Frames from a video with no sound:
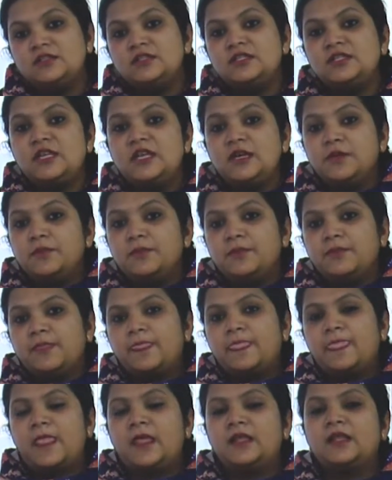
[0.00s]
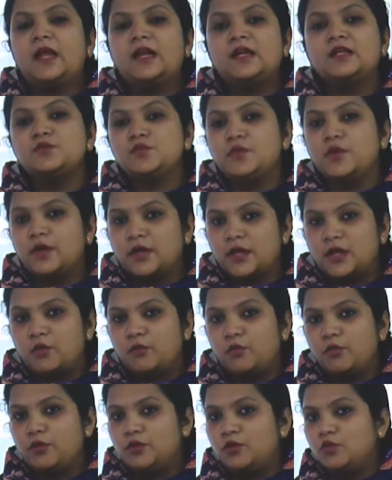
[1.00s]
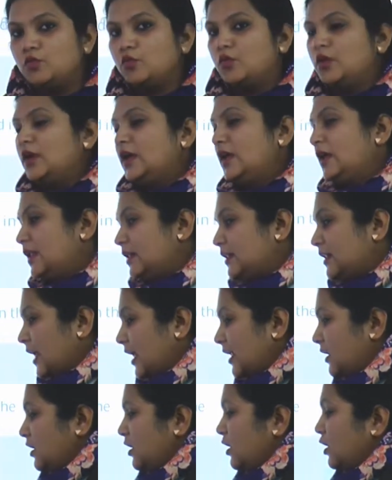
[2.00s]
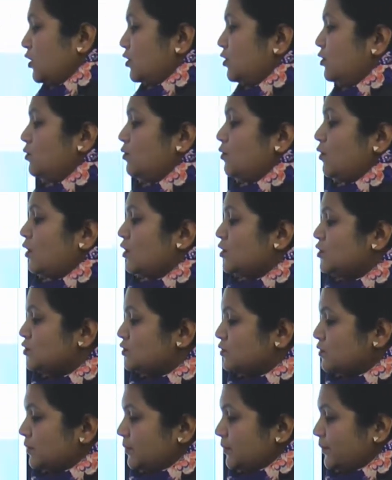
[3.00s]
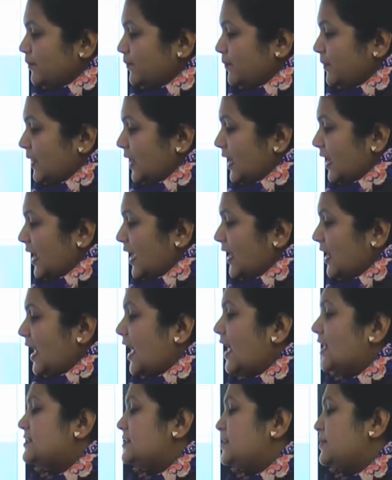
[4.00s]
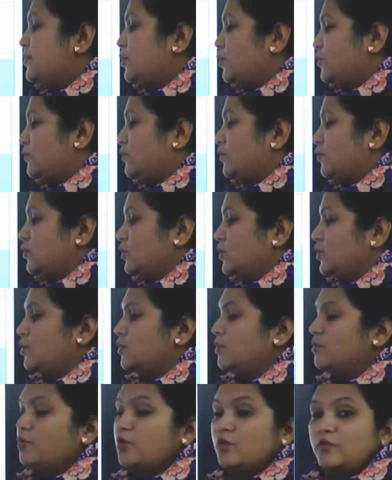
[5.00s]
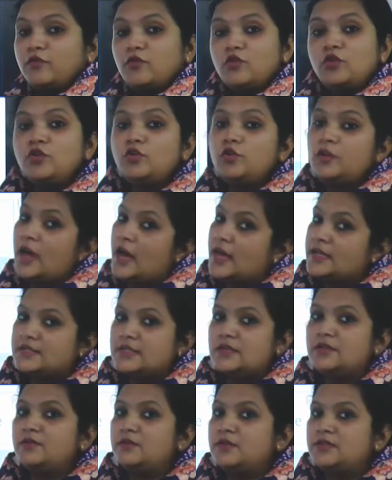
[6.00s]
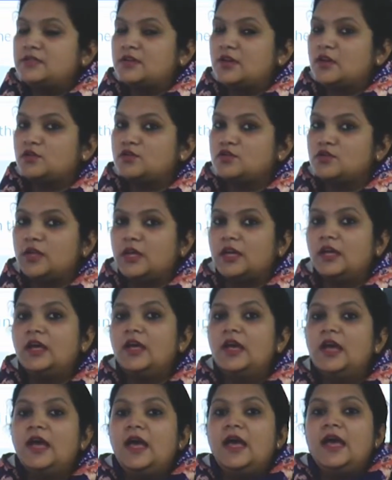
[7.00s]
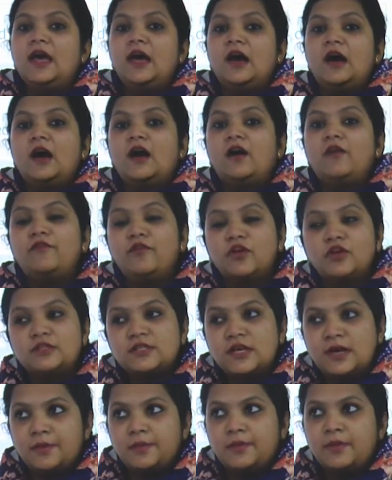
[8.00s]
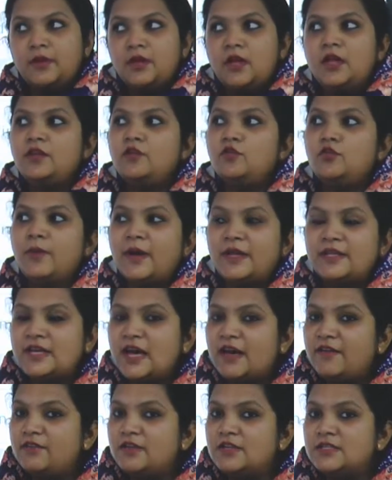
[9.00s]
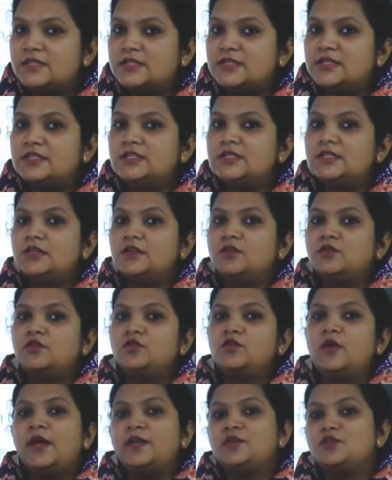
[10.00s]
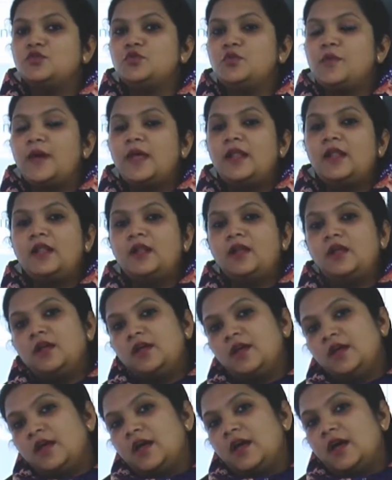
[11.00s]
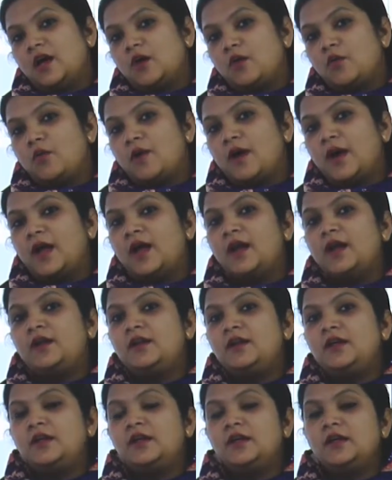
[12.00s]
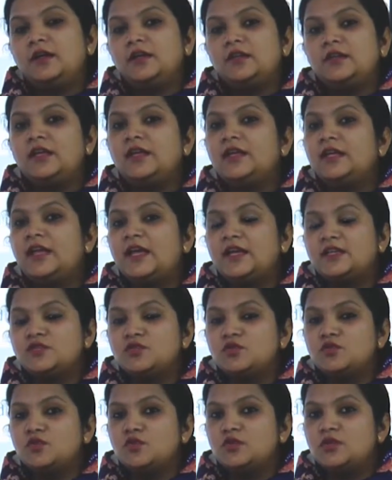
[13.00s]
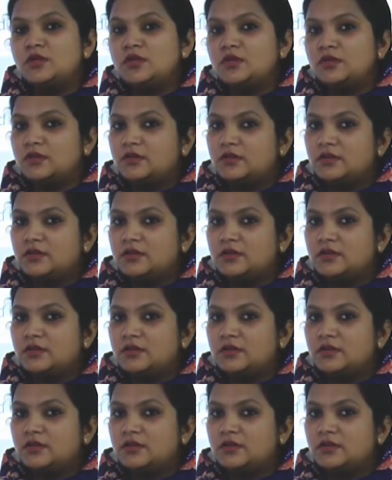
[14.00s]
team that is working with you. Then you want to enhance the portfolio and asset restructuring. For example, you might have listened, HUL acquired the Glaxo